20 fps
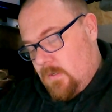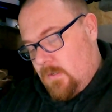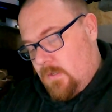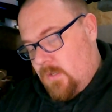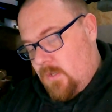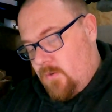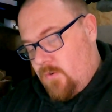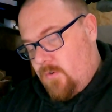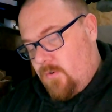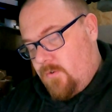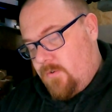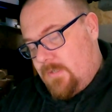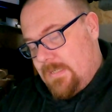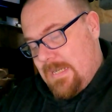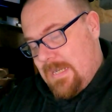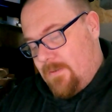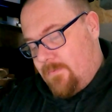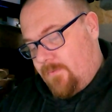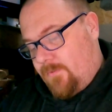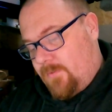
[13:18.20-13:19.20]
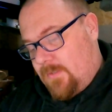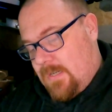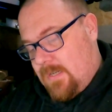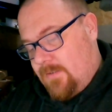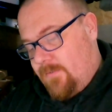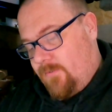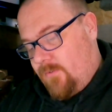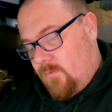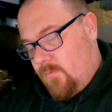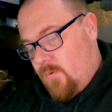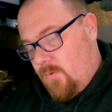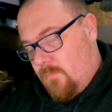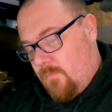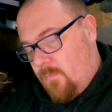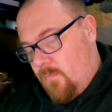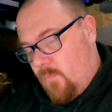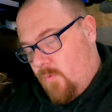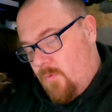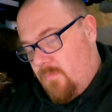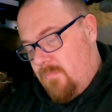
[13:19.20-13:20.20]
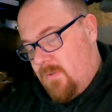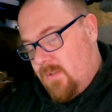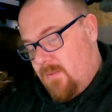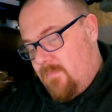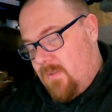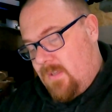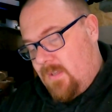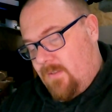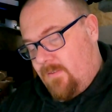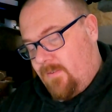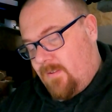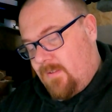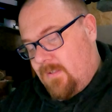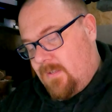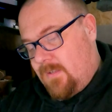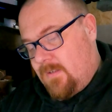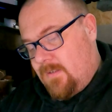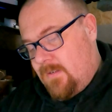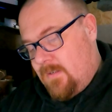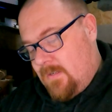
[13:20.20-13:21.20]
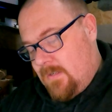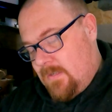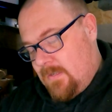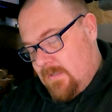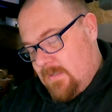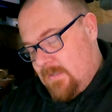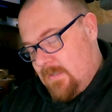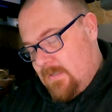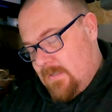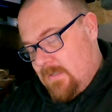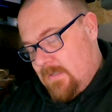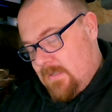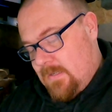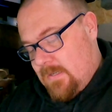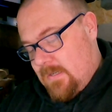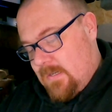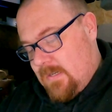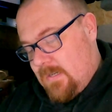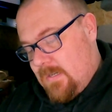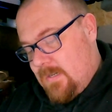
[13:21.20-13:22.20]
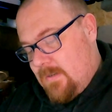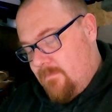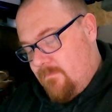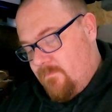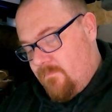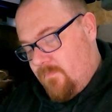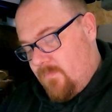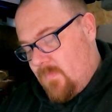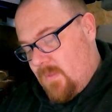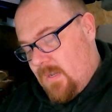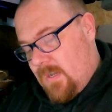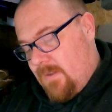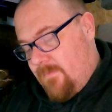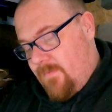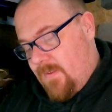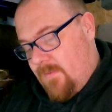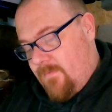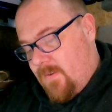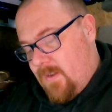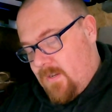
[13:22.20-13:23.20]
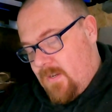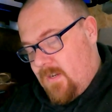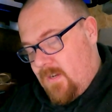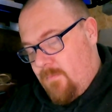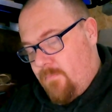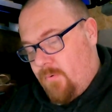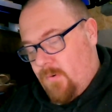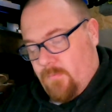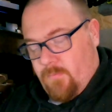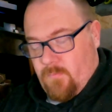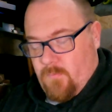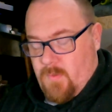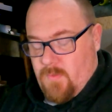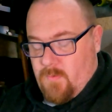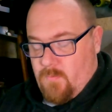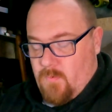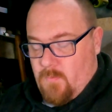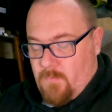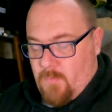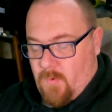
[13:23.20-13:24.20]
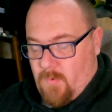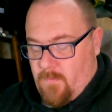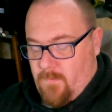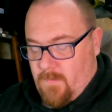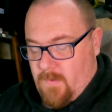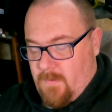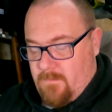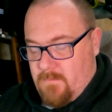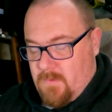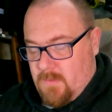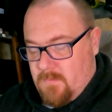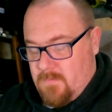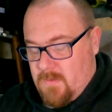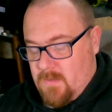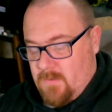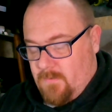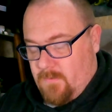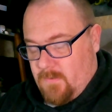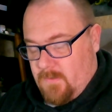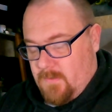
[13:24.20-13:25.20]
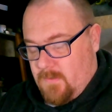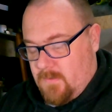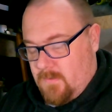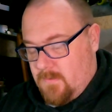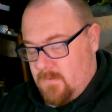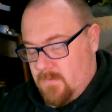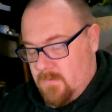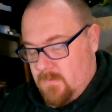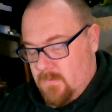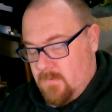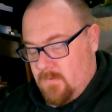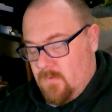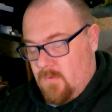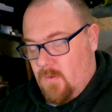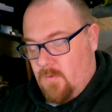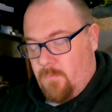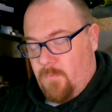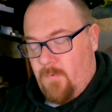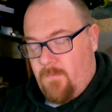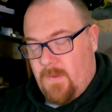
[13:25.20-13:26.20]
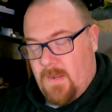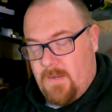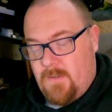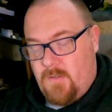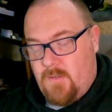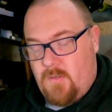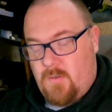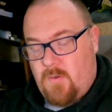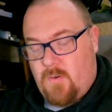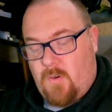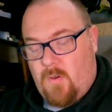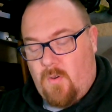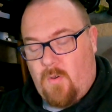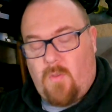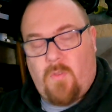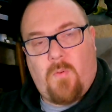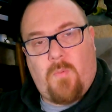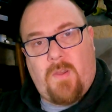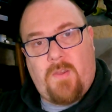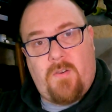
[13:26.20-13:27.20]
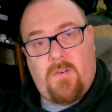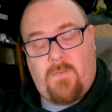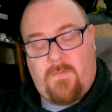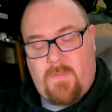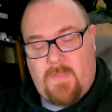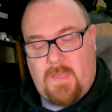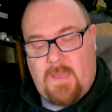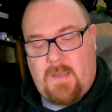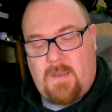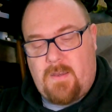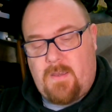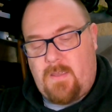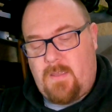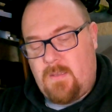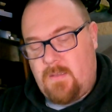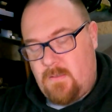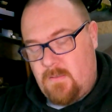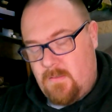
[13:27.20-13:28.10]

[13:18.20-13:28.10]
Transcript: You could downsize to 1mm silicone. I've never had any problem with the 1.5mm silicone, not provided you go all the way over the eye.